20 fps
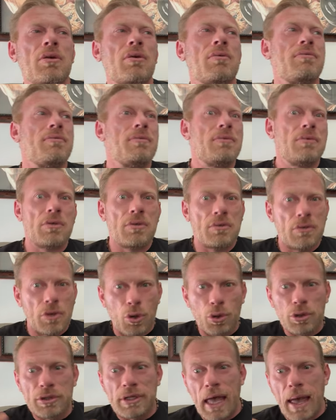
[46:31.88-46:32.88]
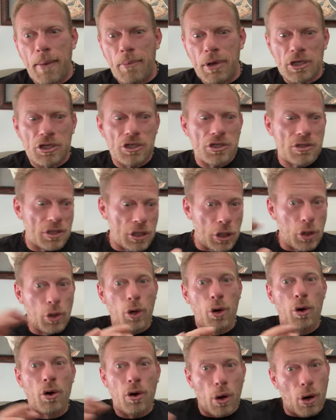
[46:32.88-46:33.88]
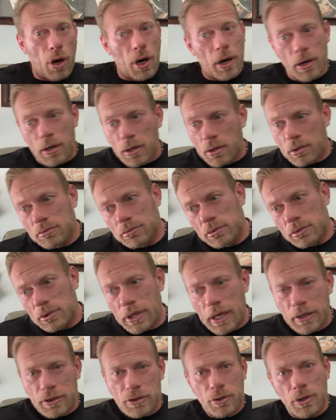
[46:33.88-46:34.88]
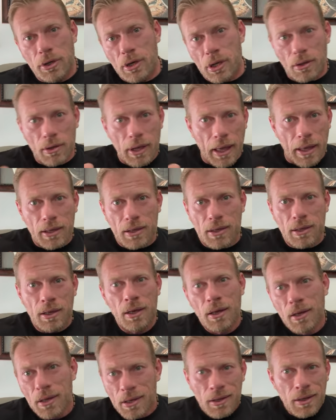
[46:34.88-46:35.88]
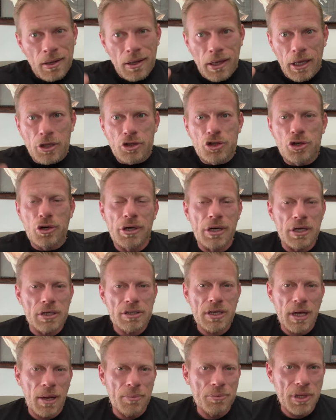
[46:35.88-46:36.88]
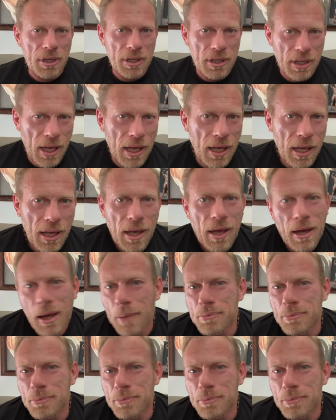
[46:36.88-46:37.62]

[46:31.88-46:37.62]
what could damage you or get you in a like injury or something. Yeah, yeah,